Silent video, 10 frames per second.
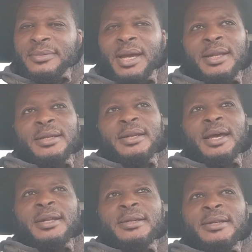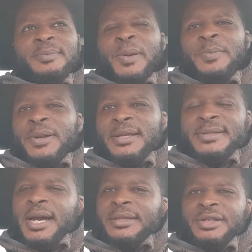And, and people are
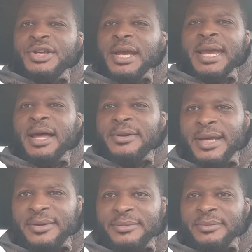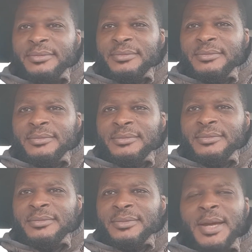starting to check out now.
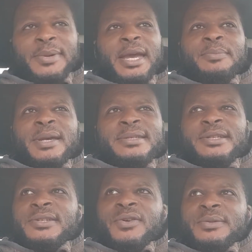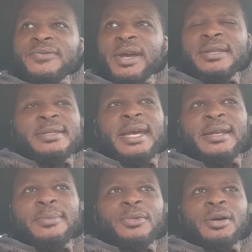I'm getting messages from fans saying
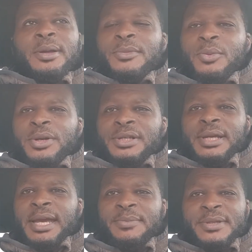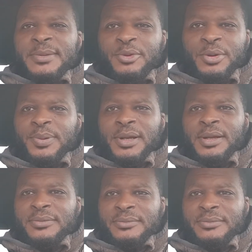I'm not I'm not watching the games anymore, Apollo.